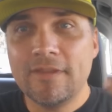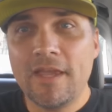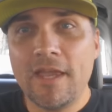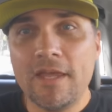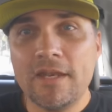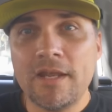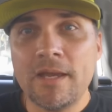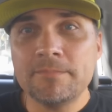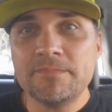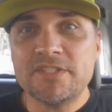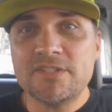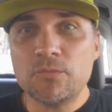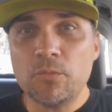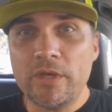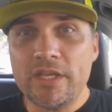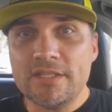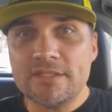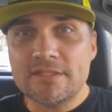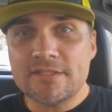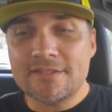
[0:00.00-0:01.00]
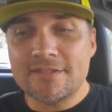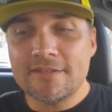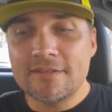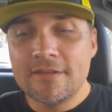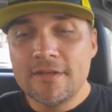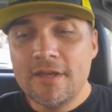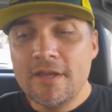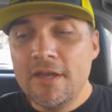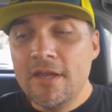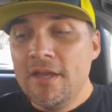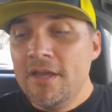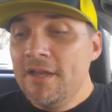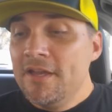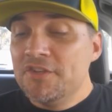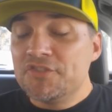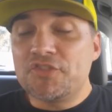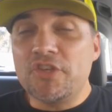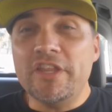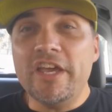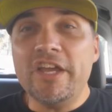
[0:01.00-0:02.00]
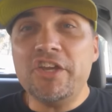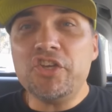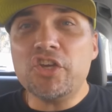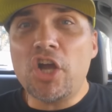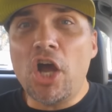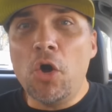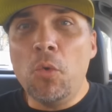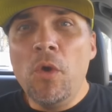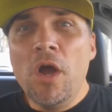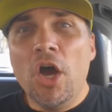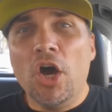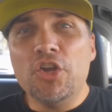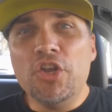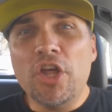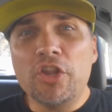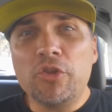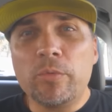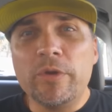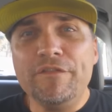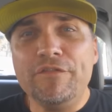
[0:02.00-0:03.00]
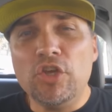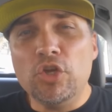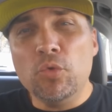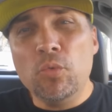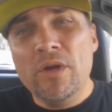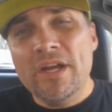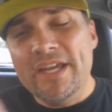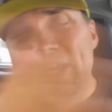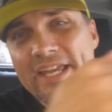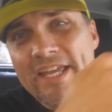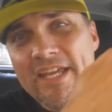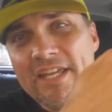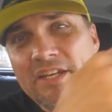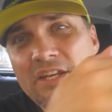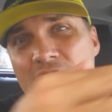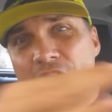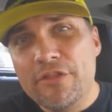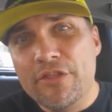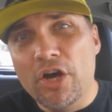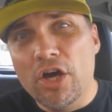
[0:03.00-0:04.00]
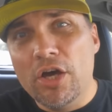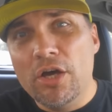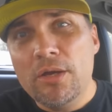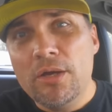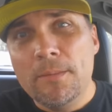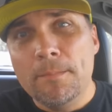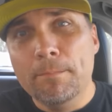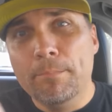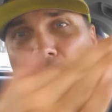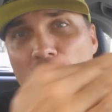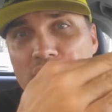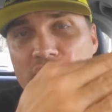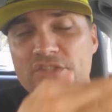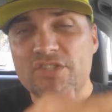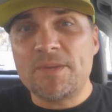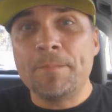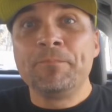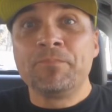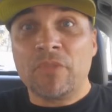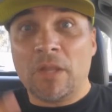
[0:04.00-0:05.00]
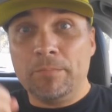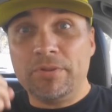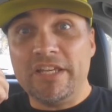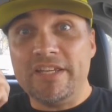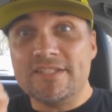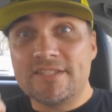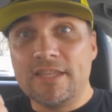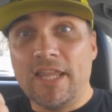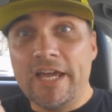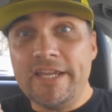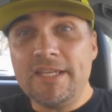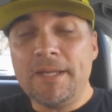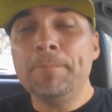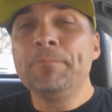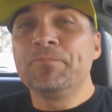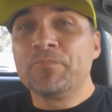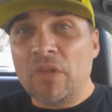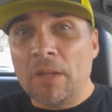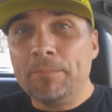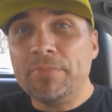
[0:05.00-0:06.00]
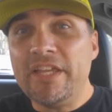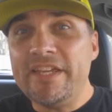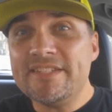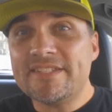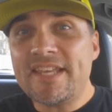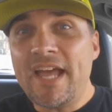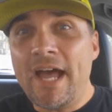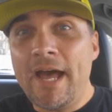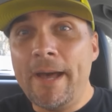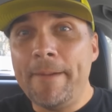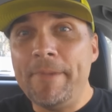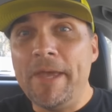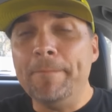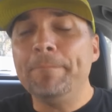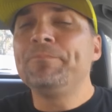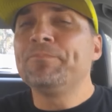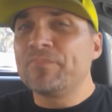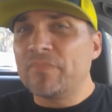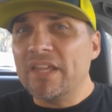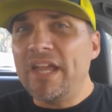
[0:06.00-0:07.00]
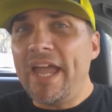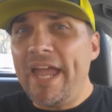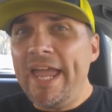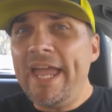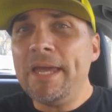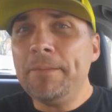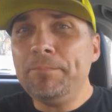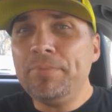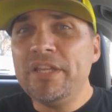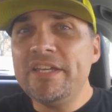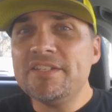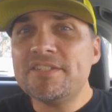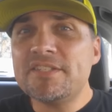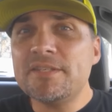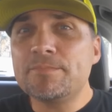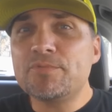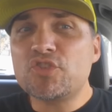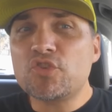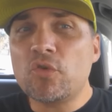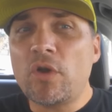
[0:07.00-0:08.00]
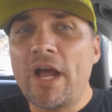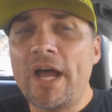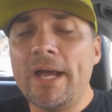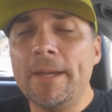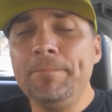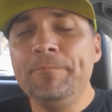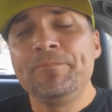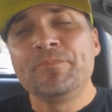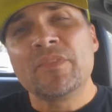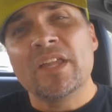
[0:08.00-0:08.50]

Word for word: and I'm sweet. So there you go, another review in the books. Please like, please comment, and please subscribe,